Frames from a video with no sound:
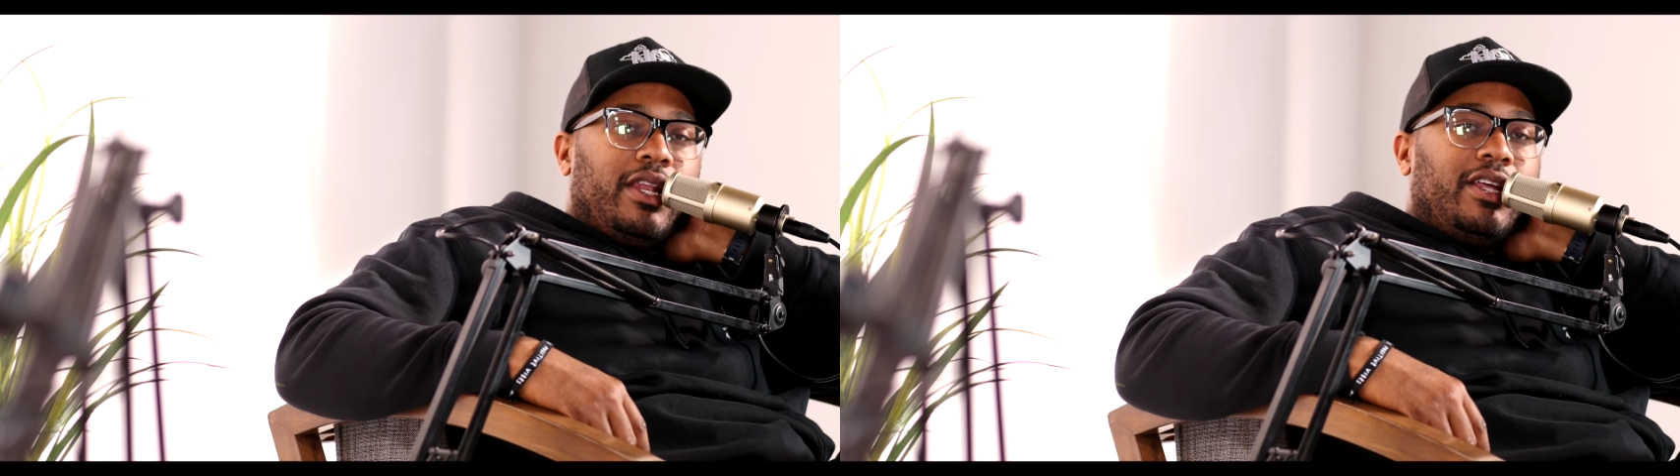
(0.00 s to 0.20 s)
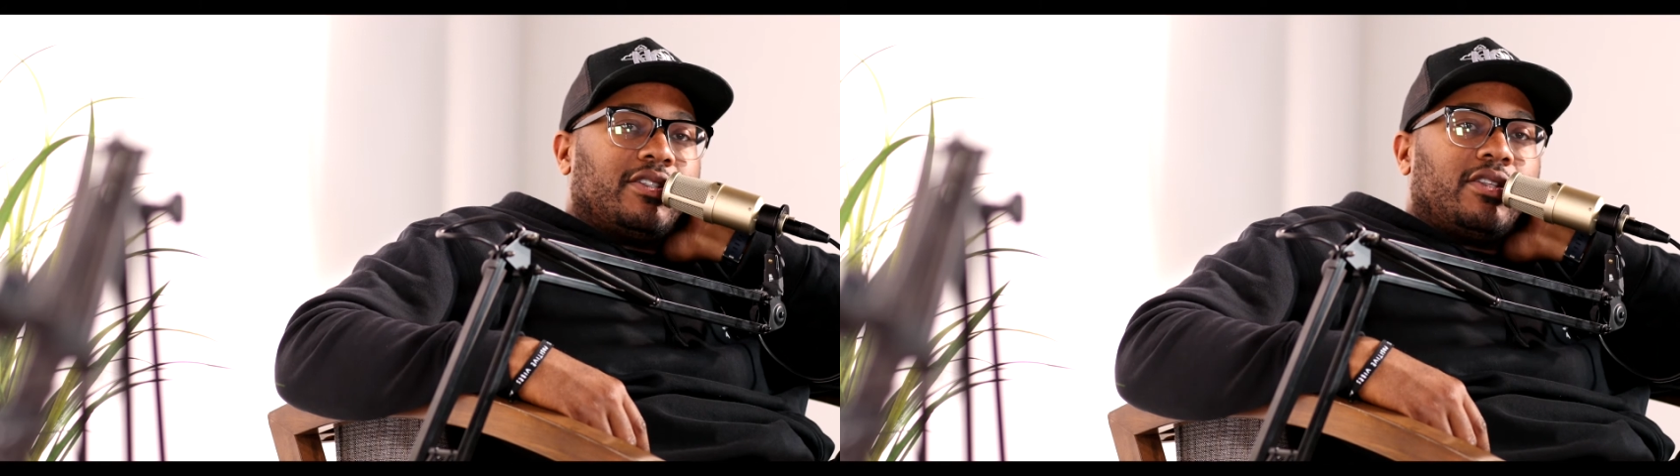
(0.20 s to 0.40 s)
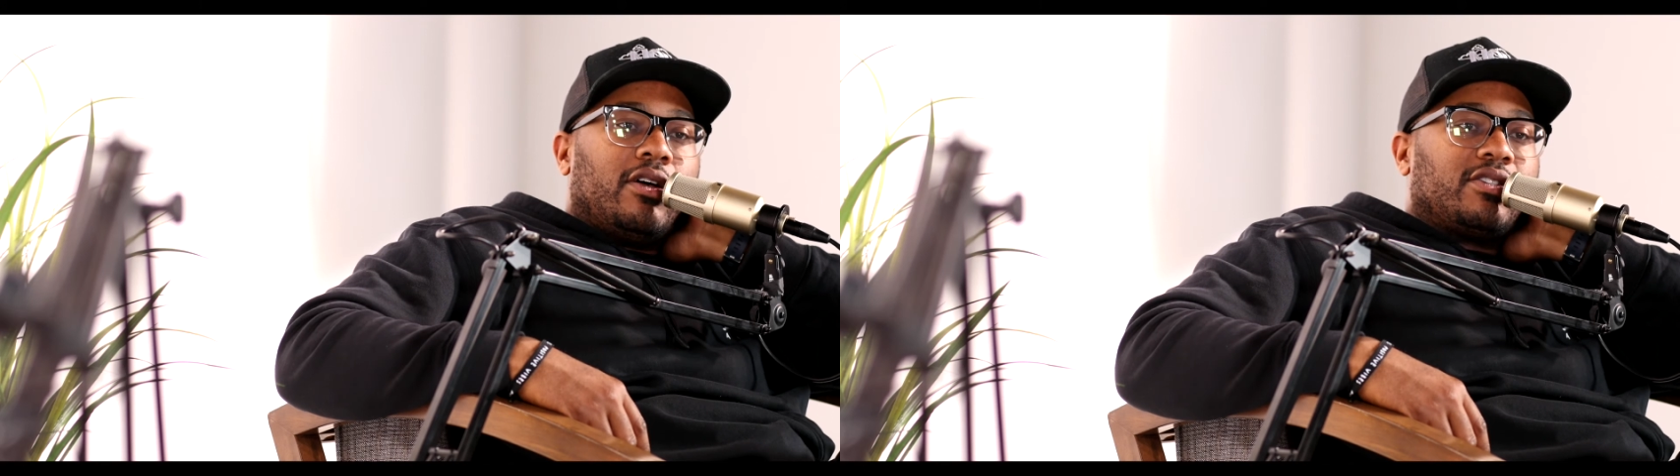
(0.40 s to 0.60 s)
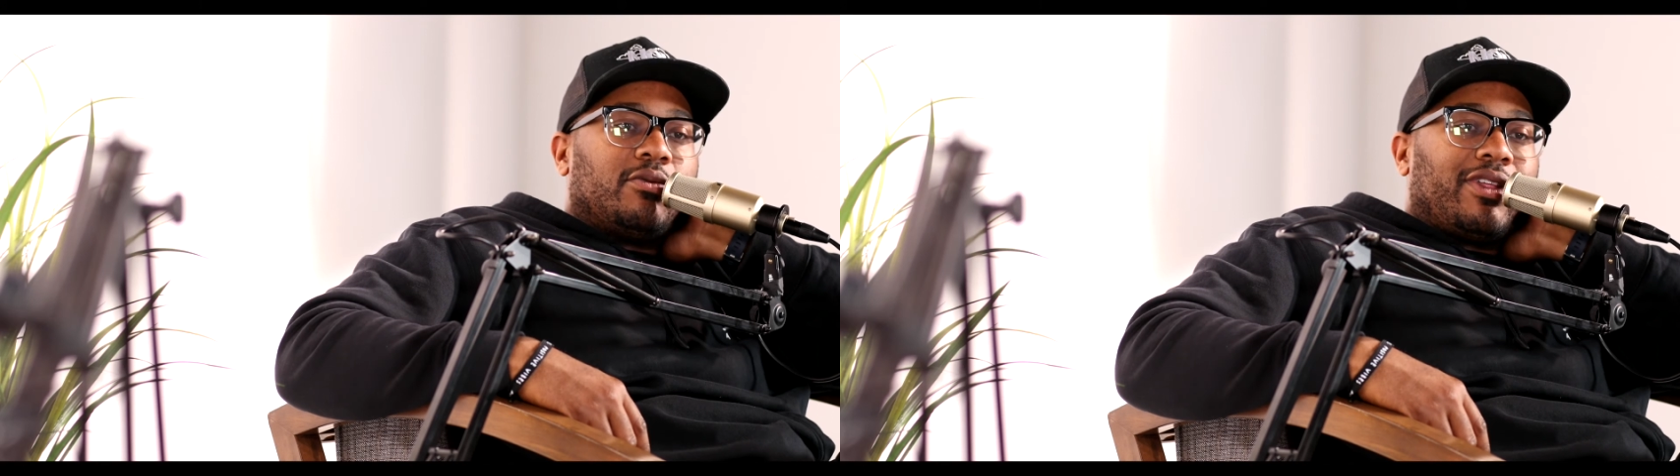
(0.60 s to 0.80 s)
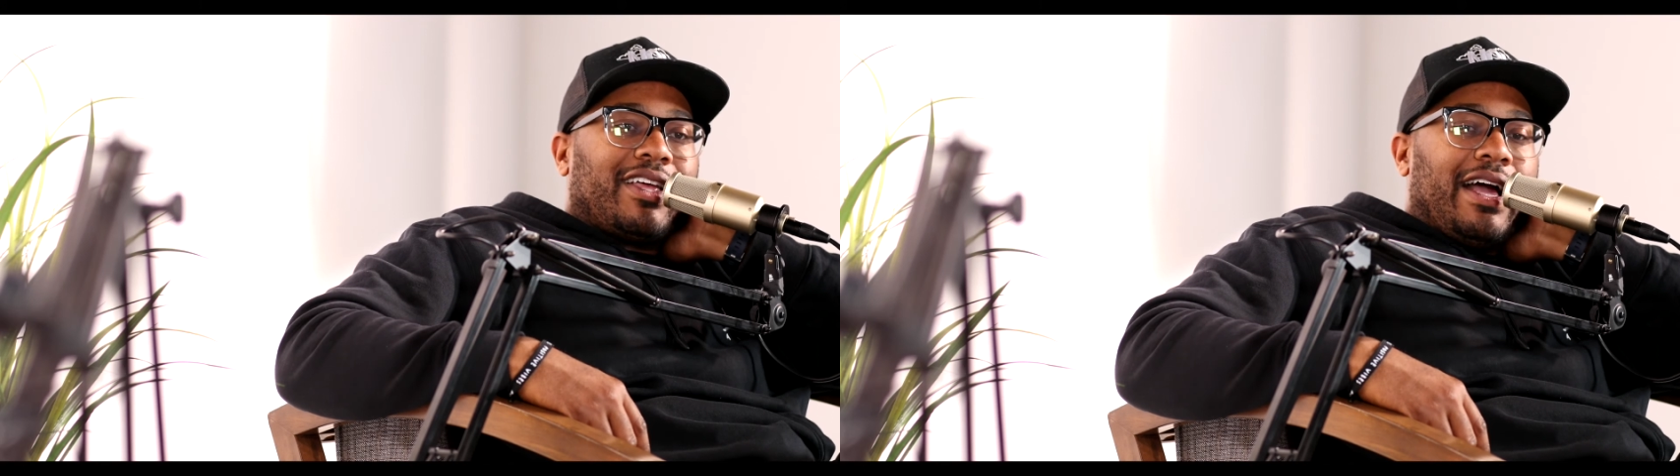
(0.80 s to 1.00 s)
It is. No, it's
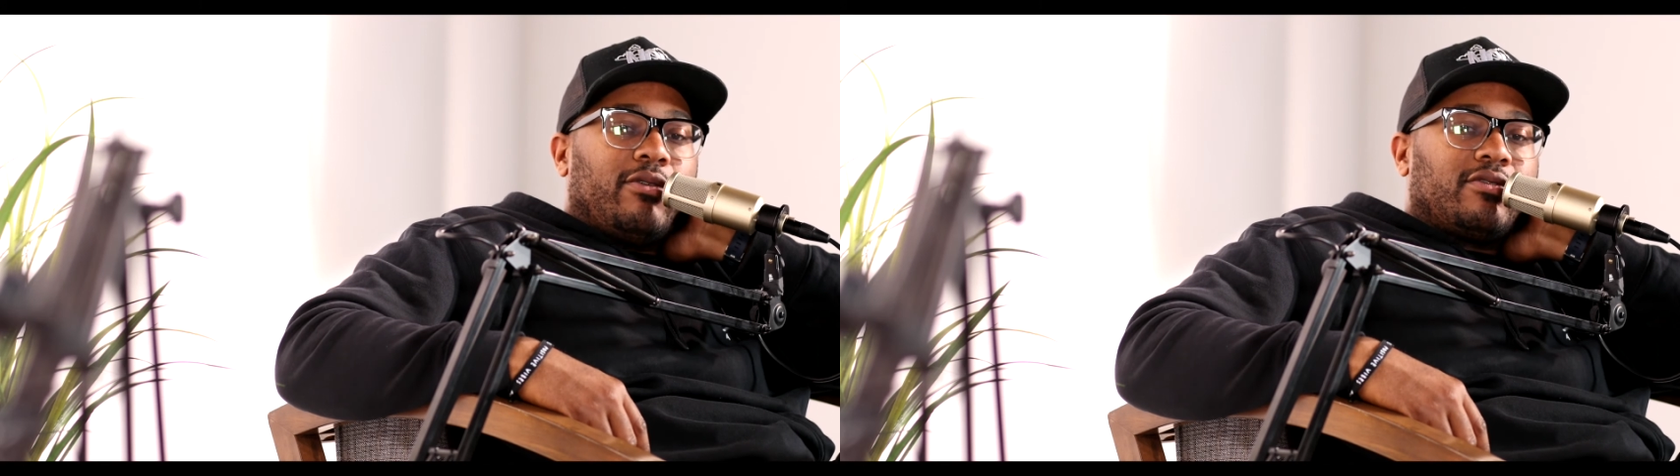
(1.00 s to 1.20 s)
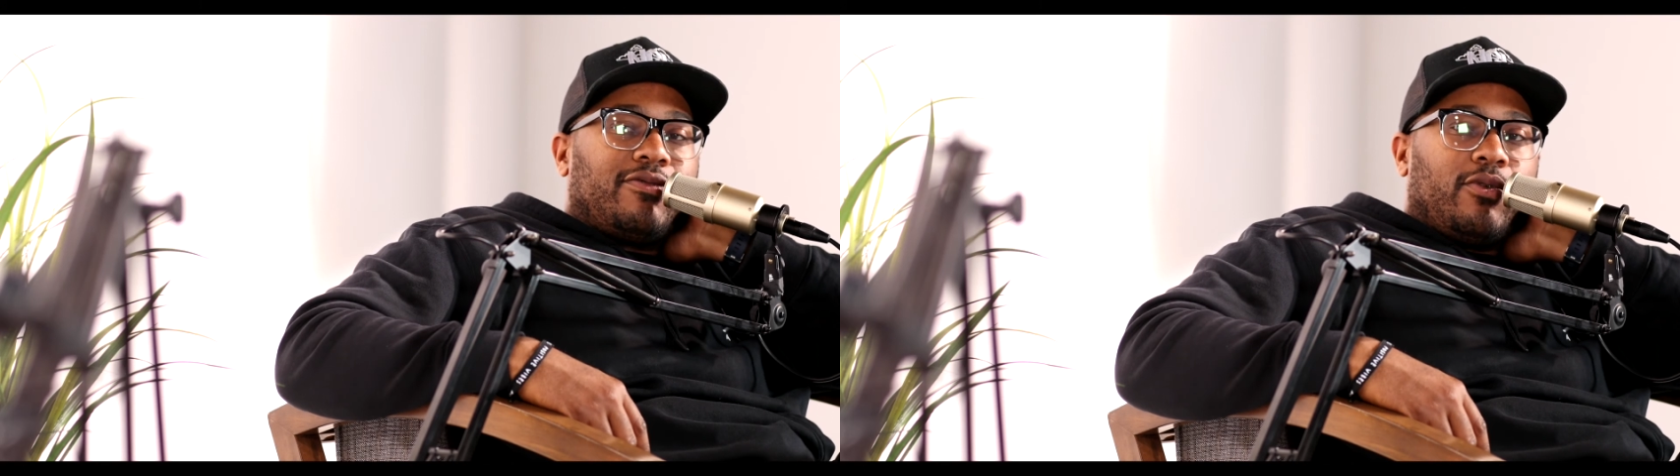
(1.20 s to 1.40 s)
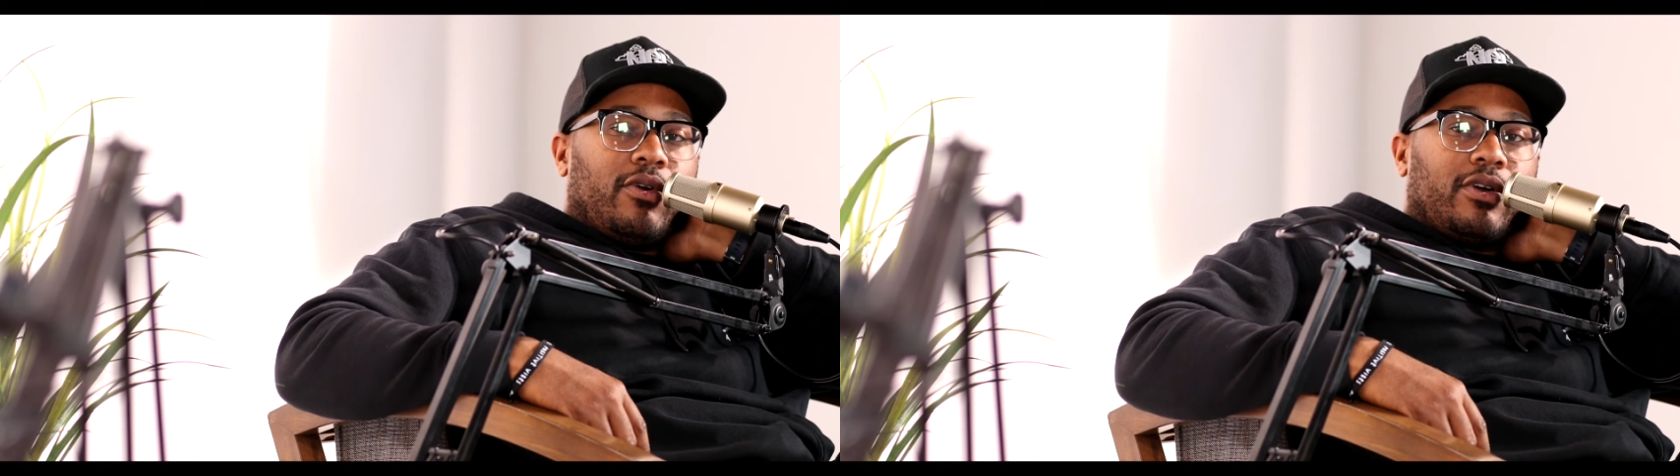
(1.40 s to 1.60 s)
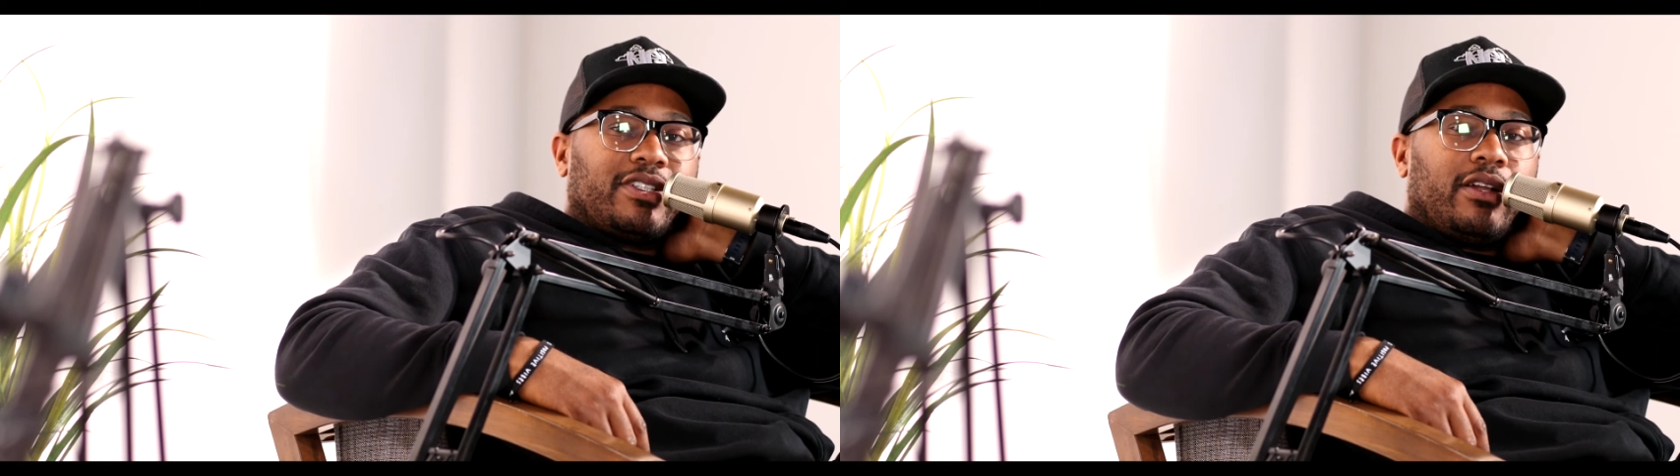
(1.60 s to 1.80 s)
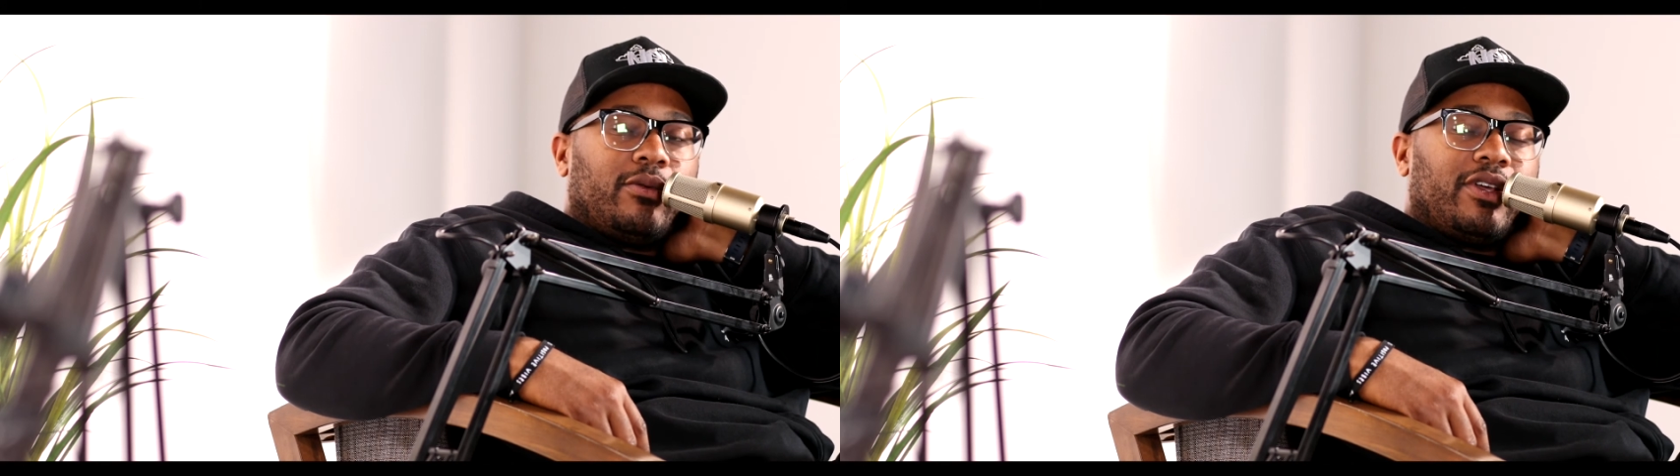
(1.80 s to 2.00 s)
more like hours before, because
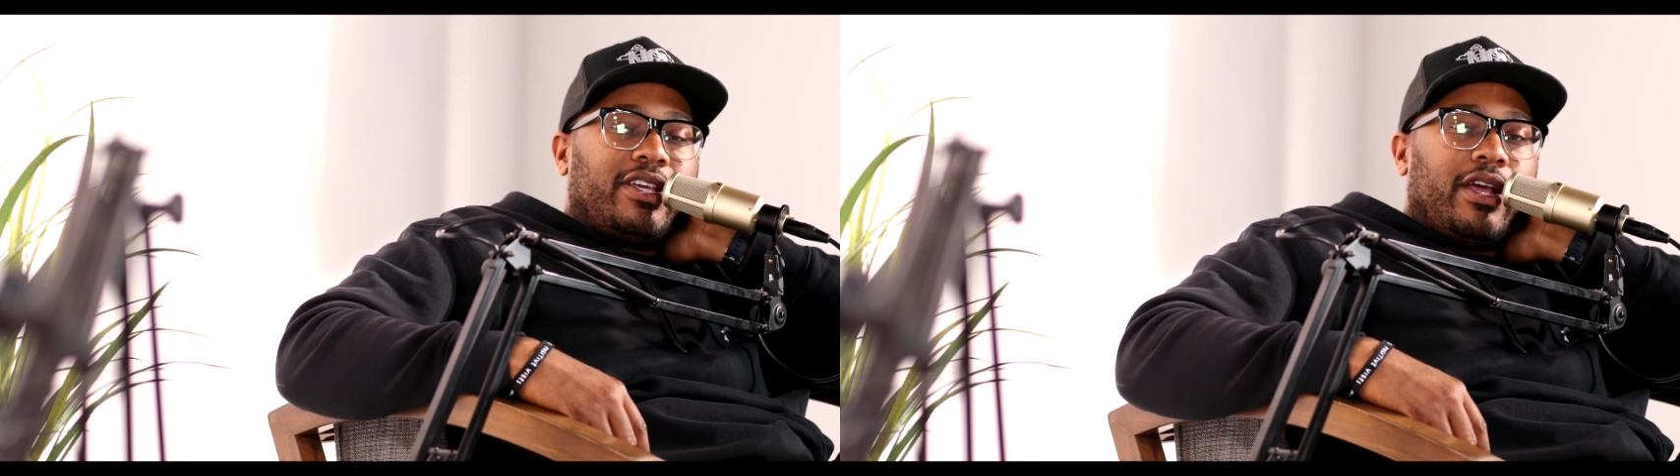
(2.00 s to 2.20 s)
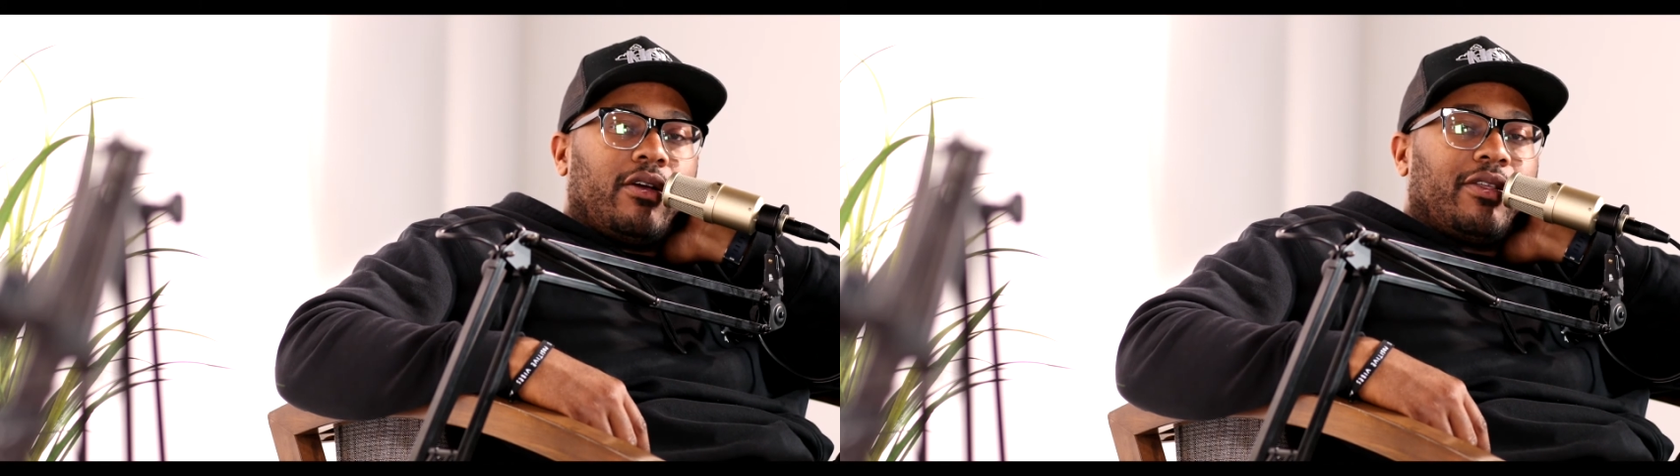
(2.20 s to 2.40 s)
I don't really care.